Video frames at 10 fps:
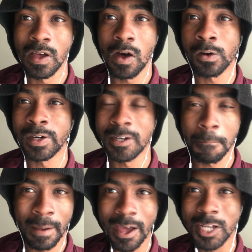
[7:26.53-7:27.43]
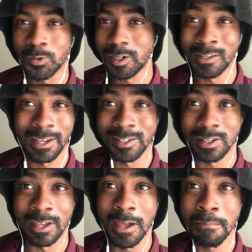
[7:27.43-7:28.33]
Or in the past, for the case of
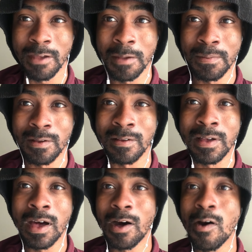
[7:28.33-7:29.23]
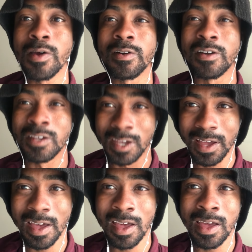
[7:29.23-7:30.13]
gay people, oh, you're
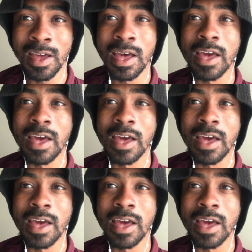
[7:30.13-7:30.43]
gay,